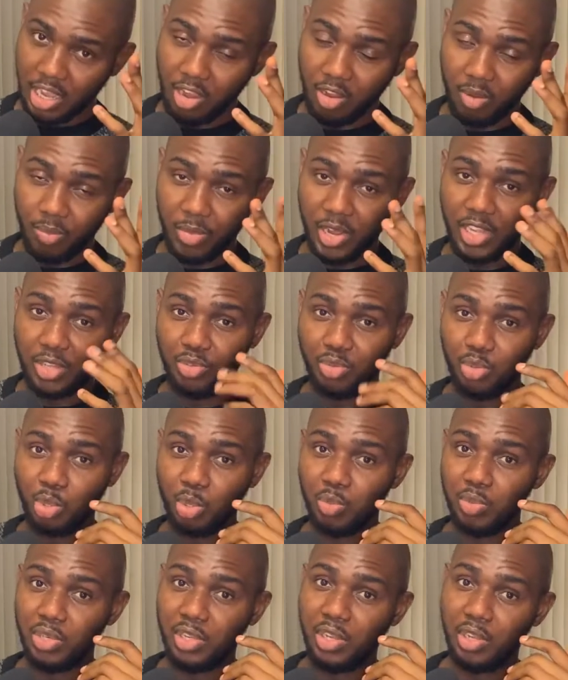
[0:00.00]
minds will
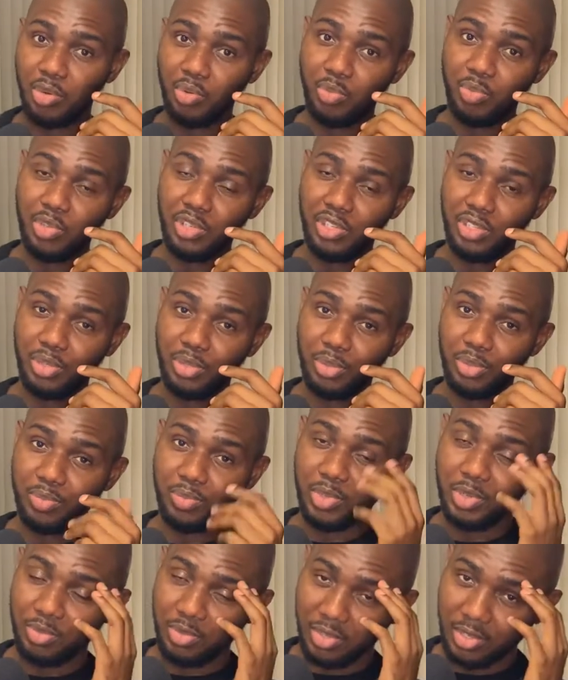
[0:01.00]
open a little bit.
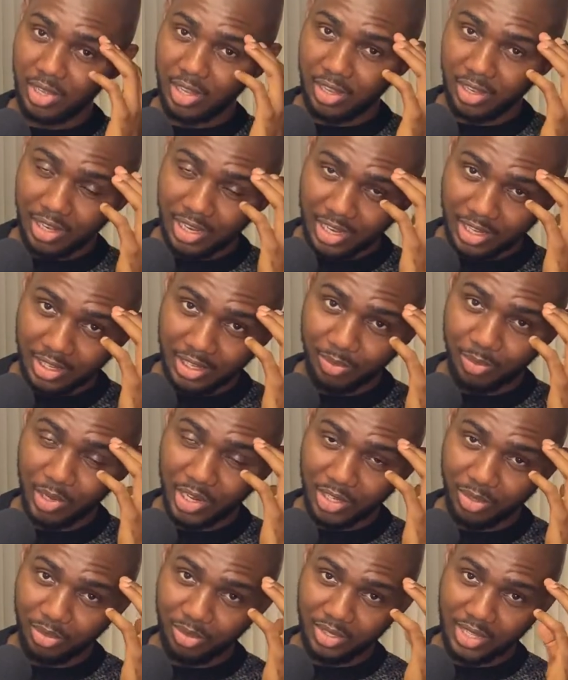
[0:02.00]
Maybe our
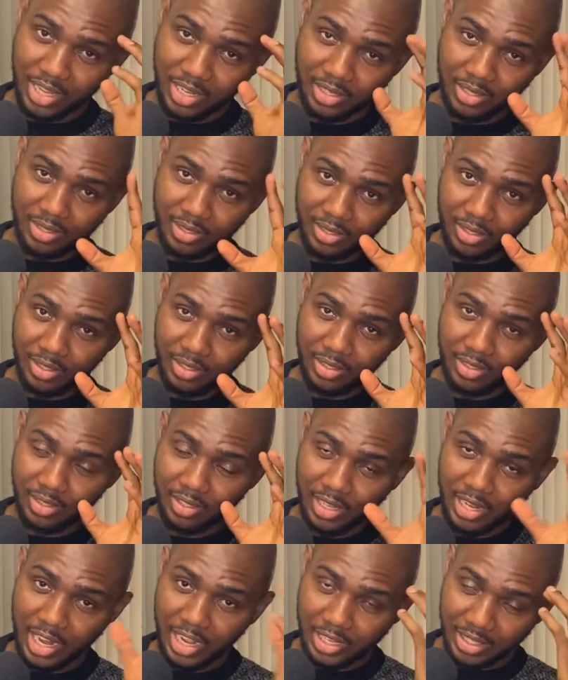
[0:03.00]
minds will start
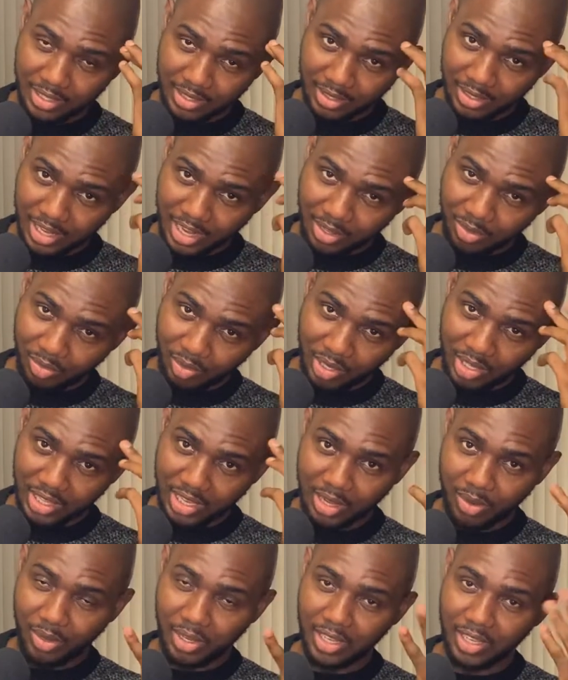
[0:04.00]
light will enter
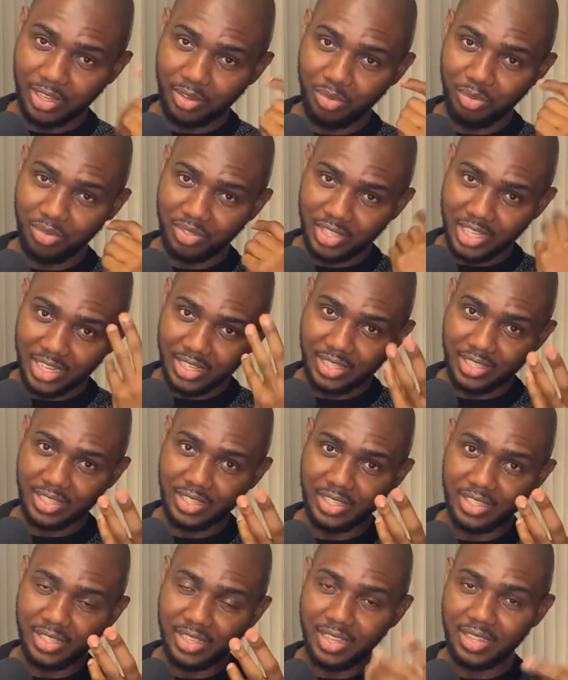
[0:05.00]
our head. We'll start
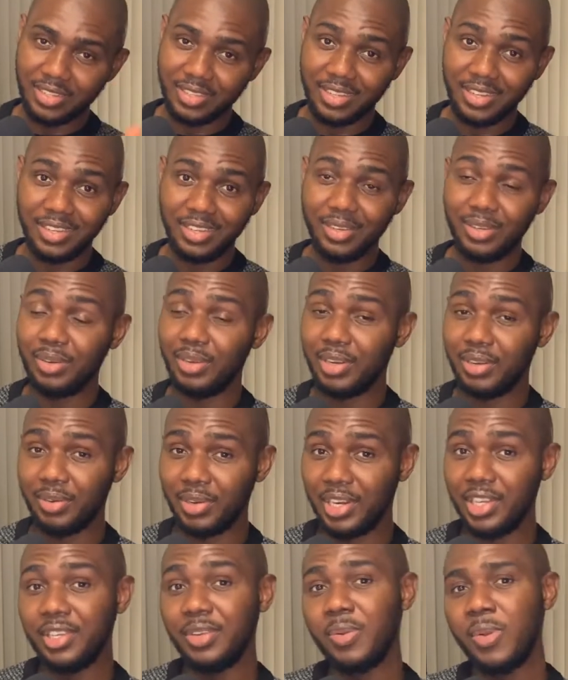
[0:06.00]
seeing things clearly,
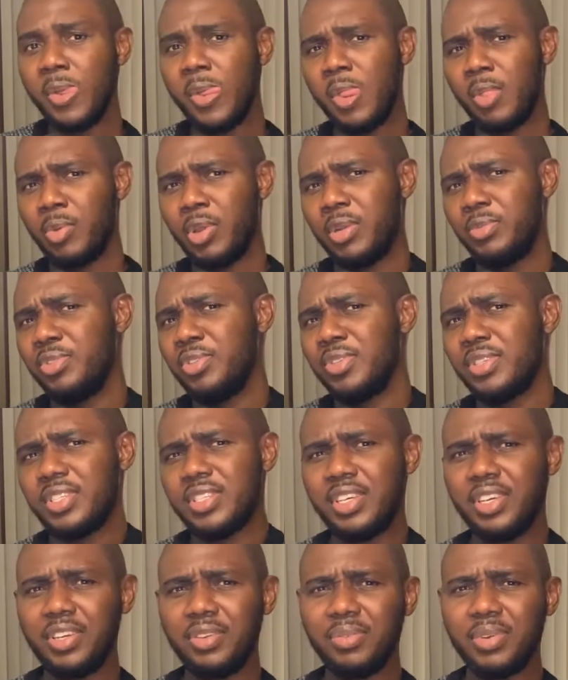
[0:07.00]
right? But I'm just
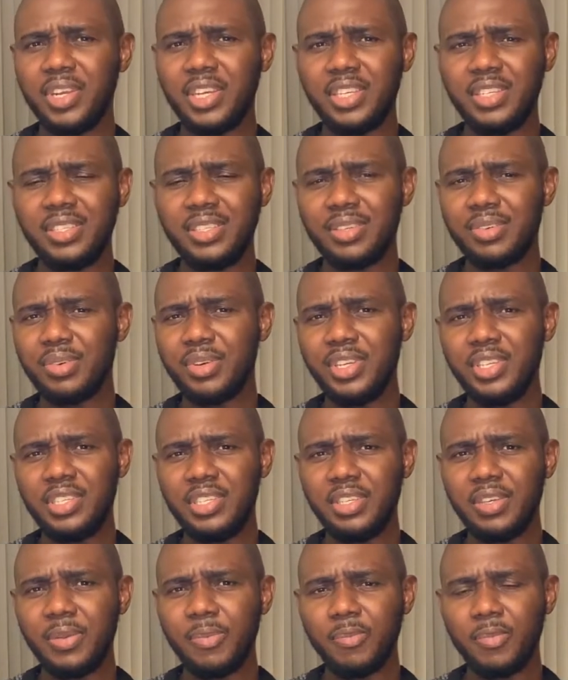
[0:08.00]
saying, right? It's
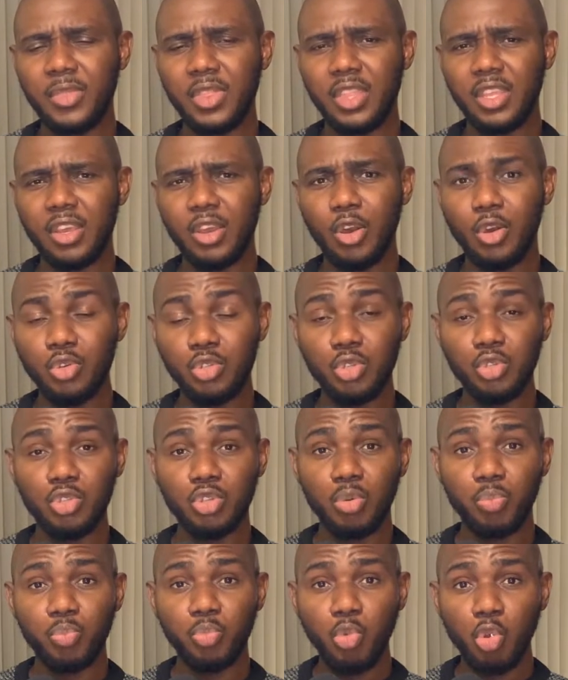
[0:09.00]
crazy. Also,
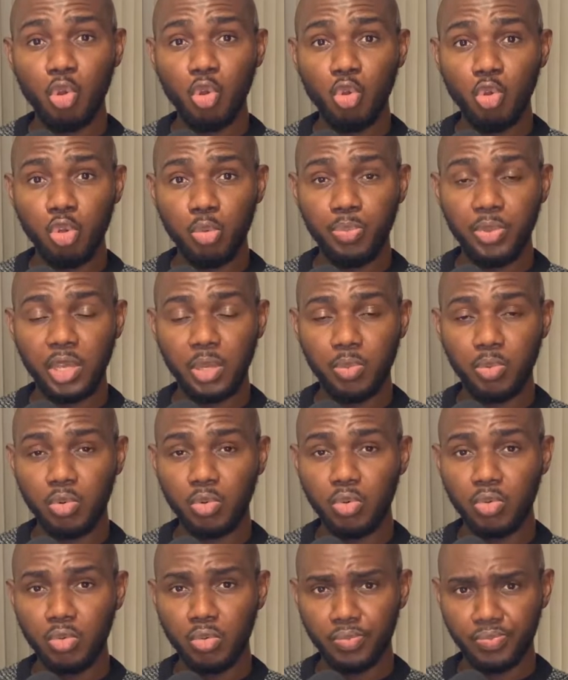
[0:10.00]
some old
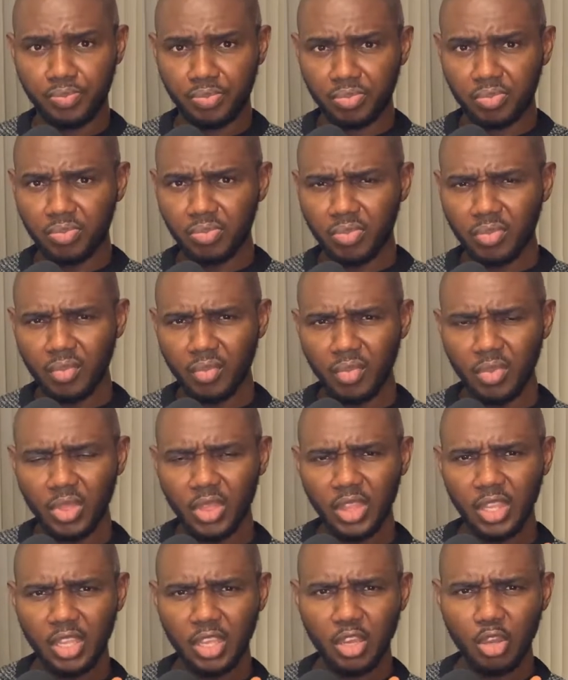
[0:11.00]
people
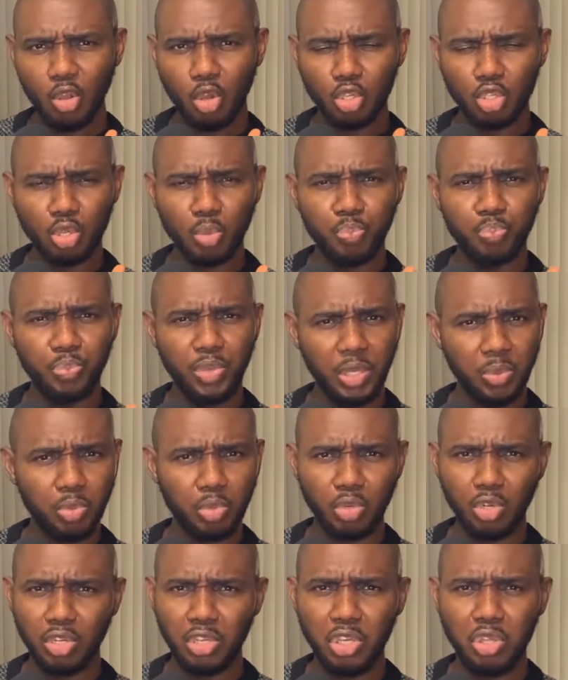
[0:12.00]
or some people,
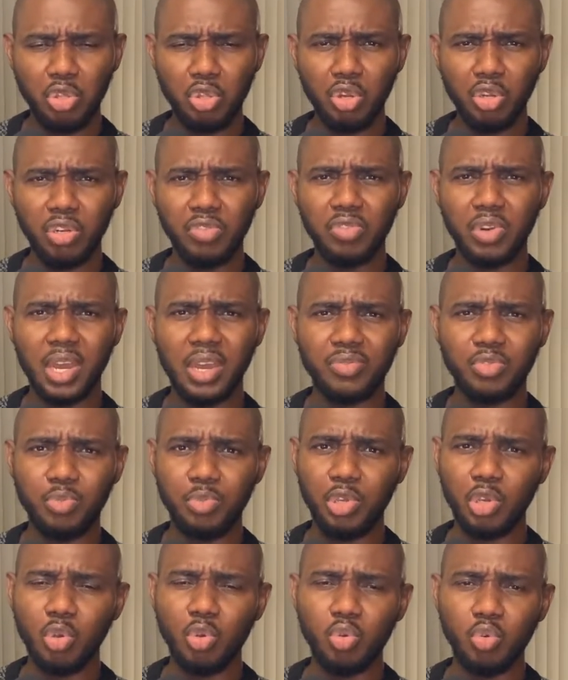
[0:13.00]
not you don't even have to
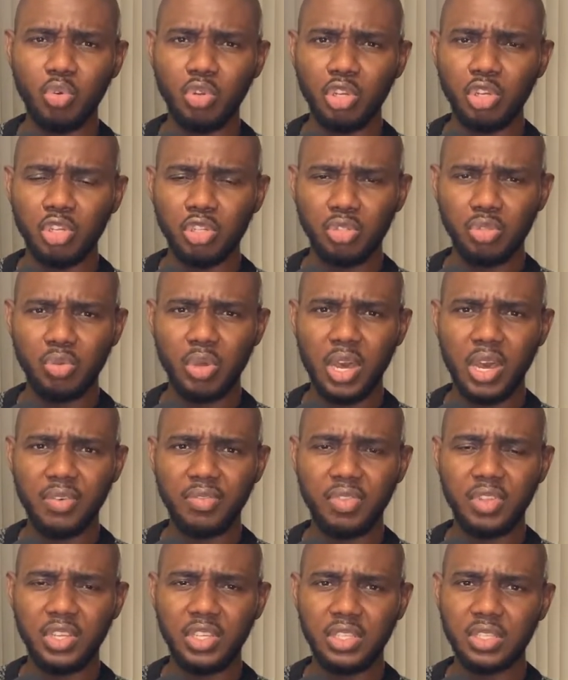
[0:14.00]
be old to
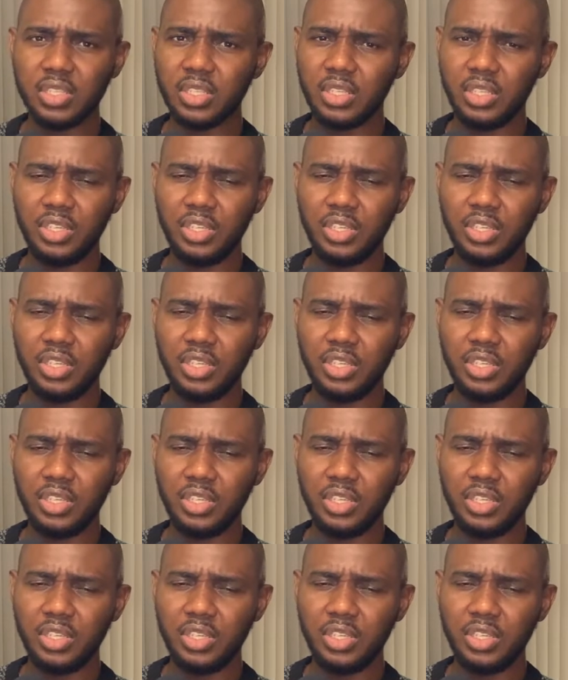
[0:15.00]
have these